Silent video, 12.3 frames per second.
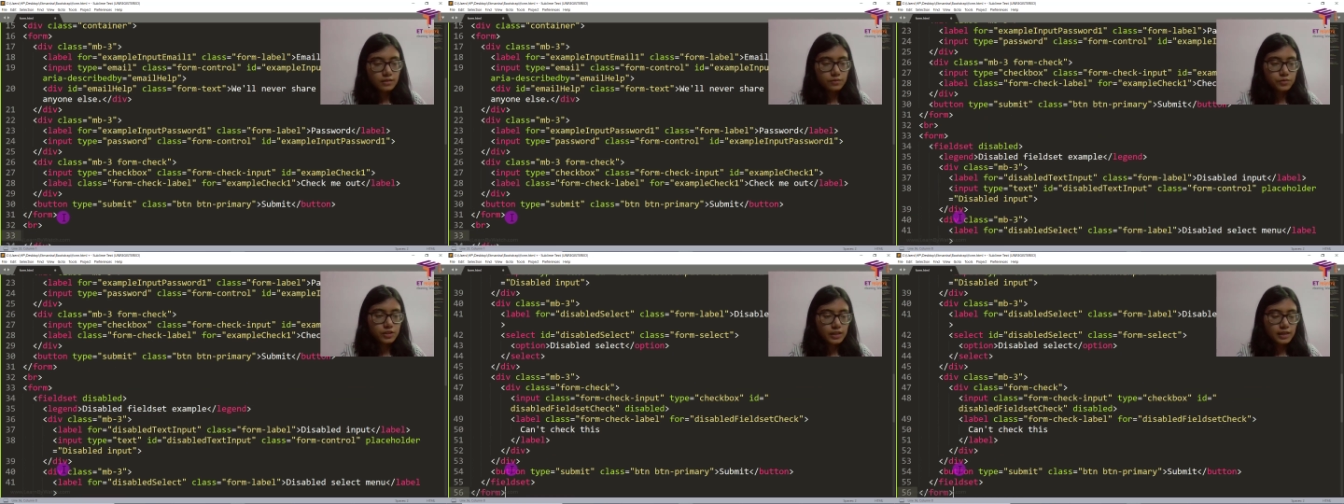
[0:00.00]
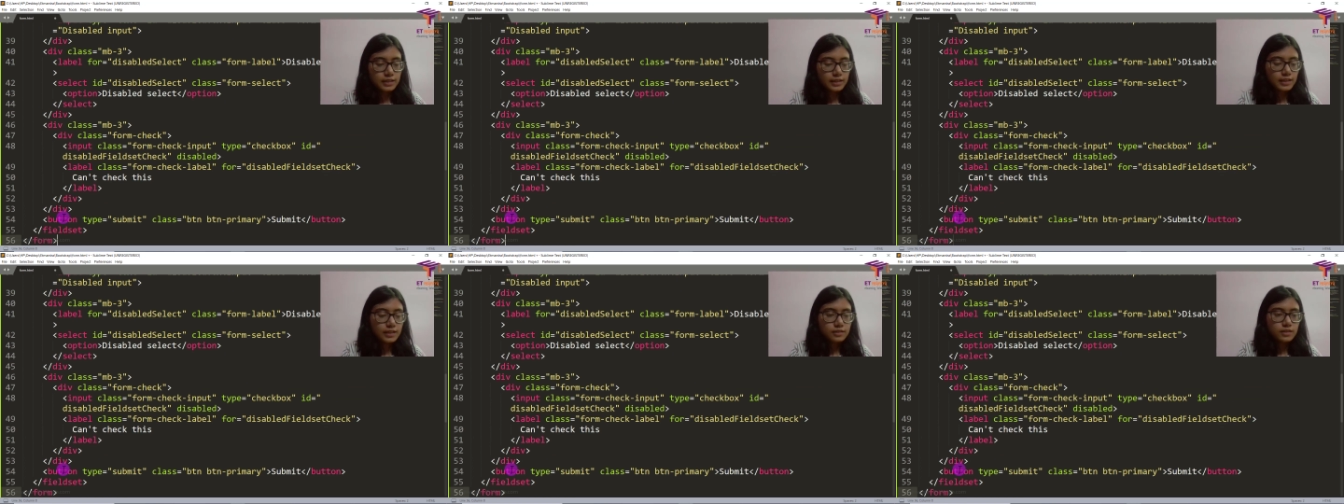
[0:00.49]
I'm just
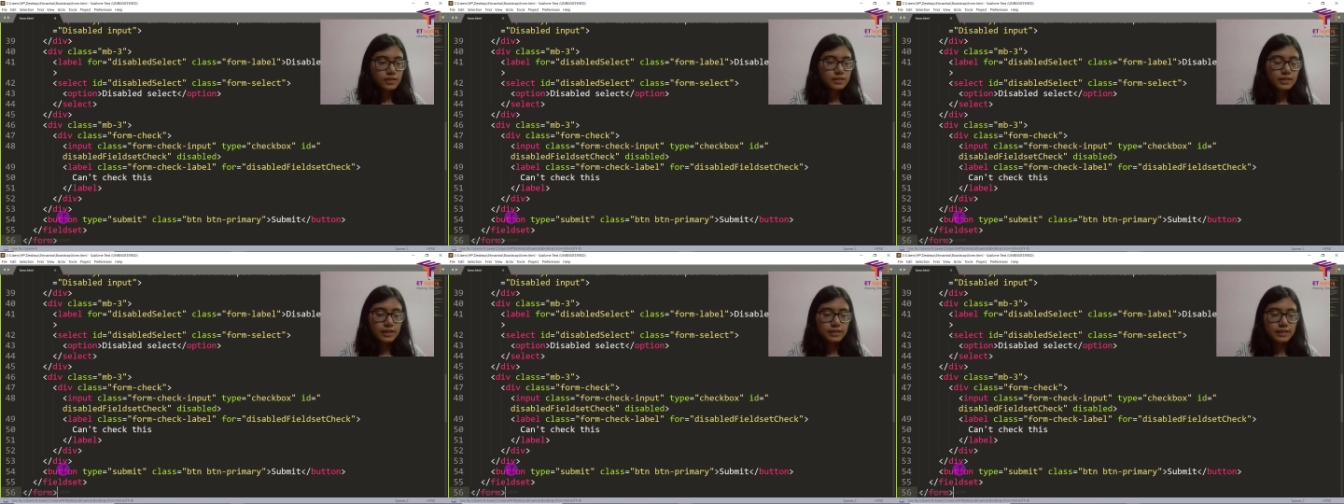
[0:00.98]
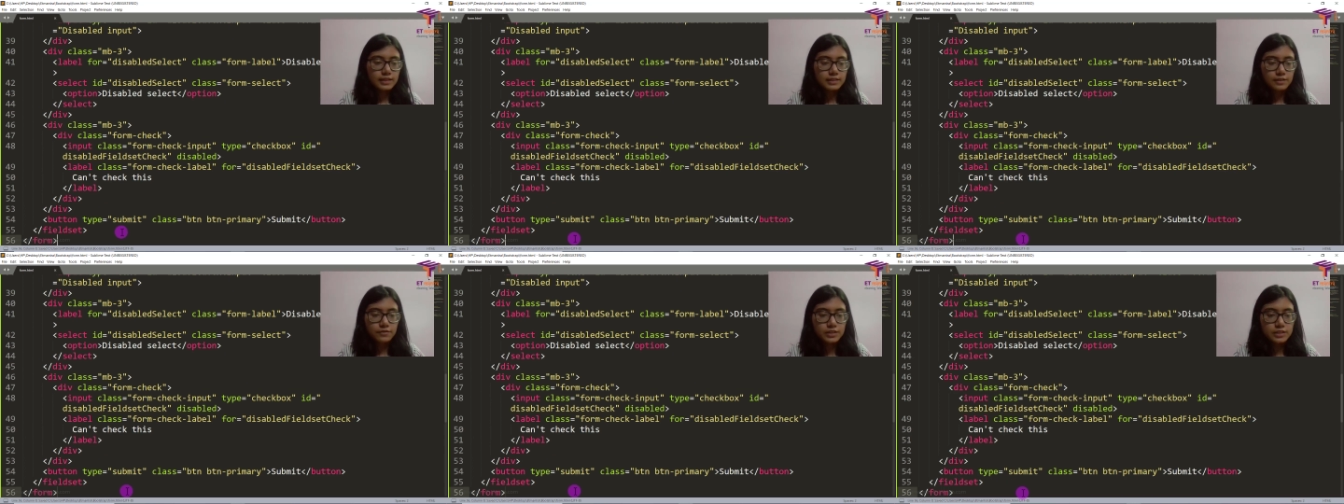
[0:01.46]
adding it inside
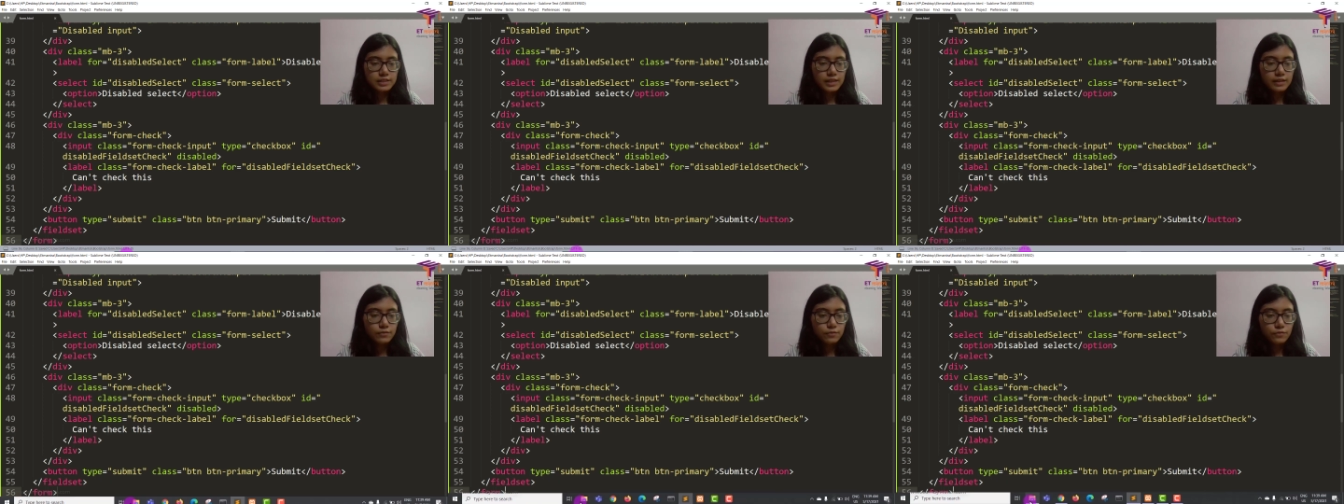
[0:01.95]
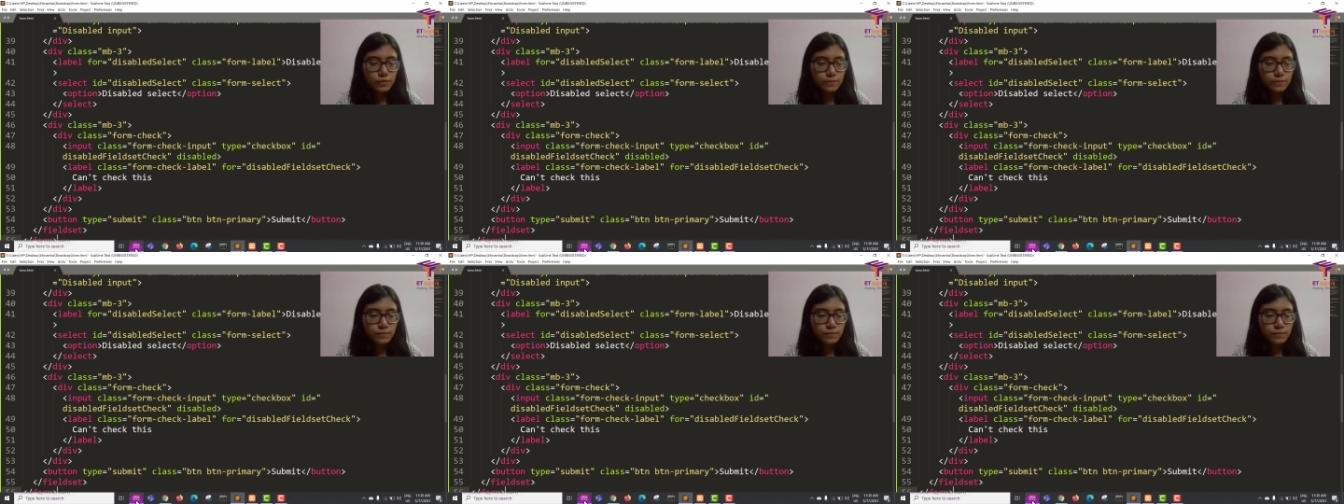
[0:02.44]
that div itself,